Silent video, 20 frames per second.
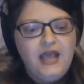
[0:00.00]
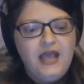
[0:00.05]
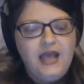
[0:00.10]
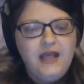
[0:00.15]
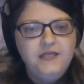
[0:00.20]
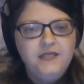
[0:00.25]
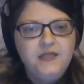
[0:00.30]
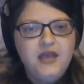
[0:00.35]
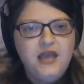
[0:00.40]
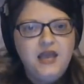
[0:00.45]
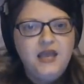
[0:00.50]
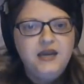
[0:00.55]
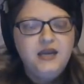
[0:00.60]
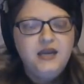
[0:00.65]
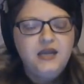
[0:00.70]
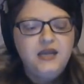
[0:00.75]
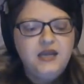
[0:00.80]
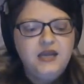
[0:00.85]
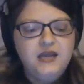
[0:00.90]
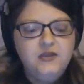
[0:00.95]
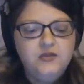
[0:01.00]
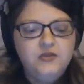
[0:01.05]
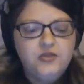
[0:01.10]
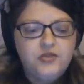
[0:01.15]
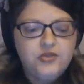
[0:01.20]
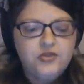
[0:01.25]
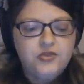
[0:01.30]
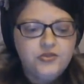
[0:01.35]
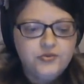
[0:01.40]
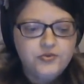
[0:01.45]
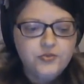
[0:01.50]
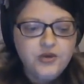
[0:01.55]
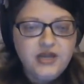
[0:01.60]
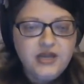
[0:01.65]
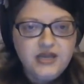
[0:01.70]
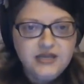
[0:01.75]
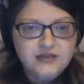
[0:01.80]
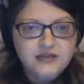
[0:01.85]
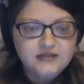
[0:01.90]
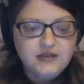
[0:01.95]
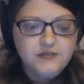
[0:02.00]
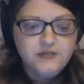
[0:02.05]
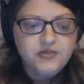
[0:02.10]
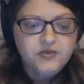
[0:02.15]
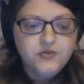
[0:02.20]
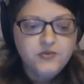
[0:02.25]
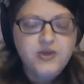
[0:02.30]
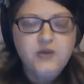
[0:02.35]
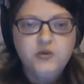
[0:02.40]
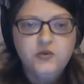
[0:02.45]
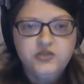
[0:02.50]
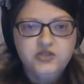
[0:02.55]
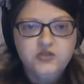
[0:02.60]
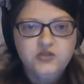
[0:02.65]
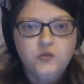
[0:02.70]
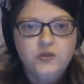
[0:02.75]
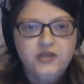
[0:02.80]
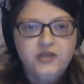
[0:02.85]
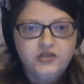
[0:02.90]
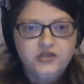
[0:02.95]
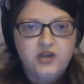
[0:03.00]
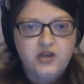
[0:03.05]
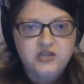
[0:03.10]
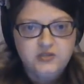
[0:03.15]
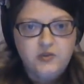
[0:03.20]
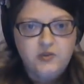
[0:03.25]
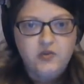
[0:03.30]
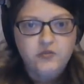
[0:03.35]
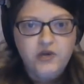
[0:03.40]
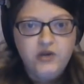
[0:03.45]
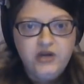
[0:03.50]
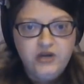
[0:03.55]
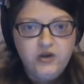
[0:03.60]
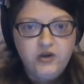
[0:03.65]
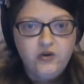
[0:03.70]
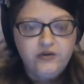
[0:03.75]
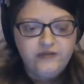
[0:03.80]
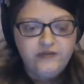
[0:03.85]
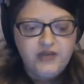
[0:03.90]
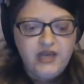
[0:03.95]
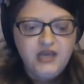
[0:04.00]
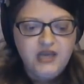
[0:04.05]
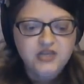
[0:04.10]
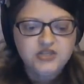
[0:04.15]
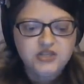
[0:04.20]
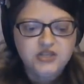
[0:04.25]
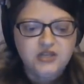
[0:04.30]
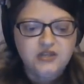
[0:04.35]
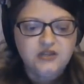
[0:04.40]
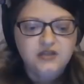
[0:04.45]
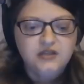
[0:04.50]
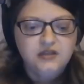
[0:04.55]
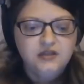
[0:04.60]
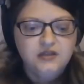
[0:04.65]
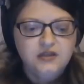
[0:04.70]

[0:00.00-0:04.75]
And then in 3, sub 3, which is the one that talks about written notification,